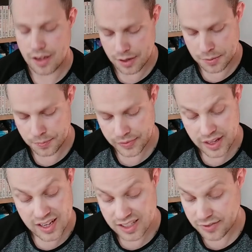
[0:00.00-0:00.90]

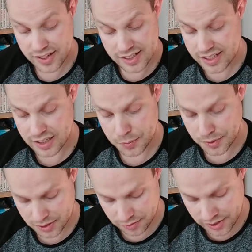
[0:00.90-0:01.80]
It's a fantastic
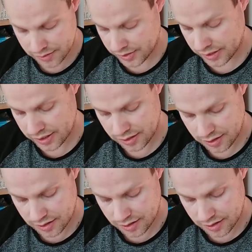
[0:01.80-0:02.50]
book to read, really.